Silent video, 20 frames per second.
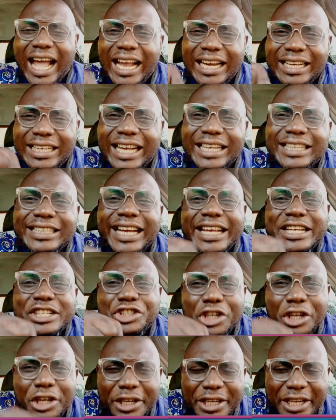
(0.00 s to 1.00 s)
and that
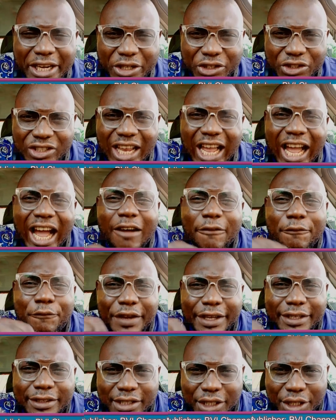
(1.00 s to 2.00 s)
Nigerians are
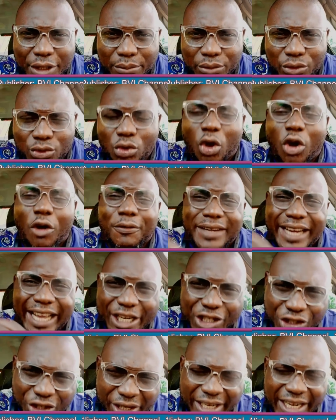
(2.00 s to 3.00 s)
victims of
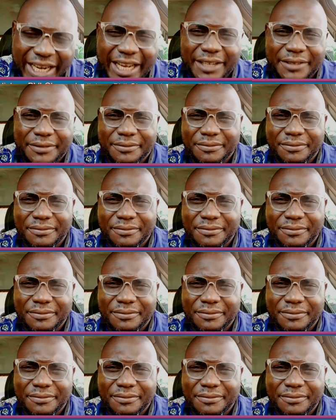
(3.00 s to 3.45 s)
Nigeria.